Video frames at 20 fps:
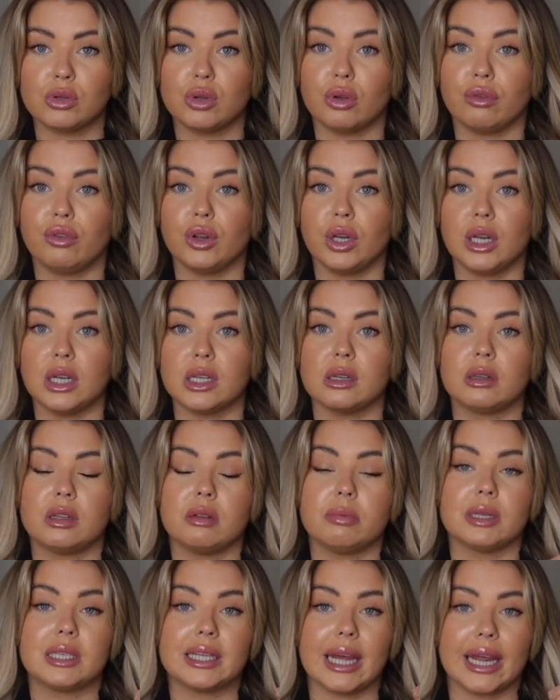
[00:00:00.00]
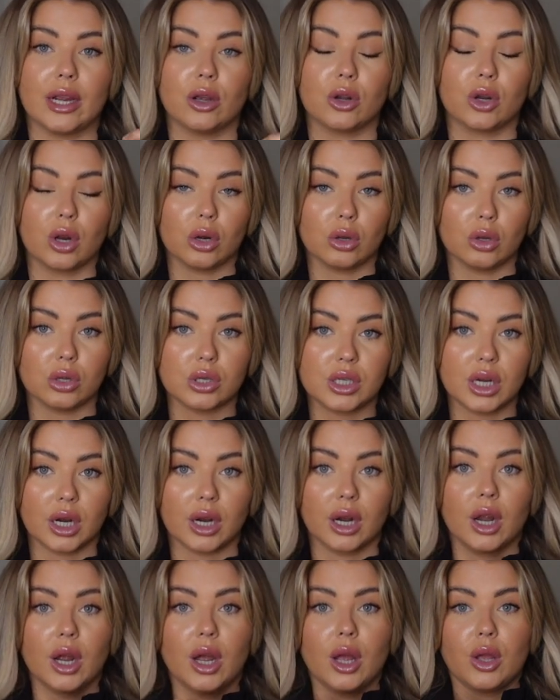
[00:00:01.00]
So if you need it to be tighter or
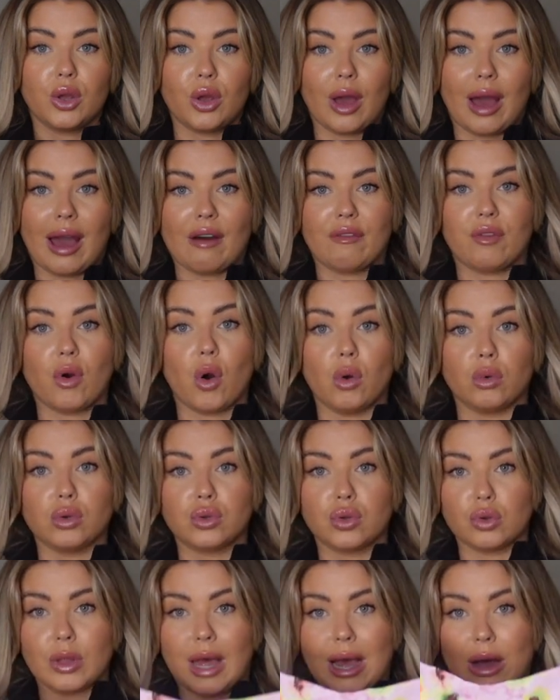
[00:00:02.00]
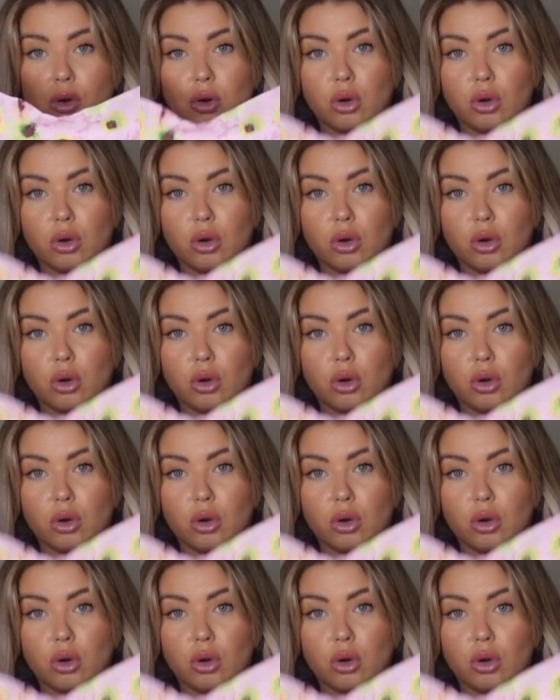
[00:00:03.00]
looser, you have also that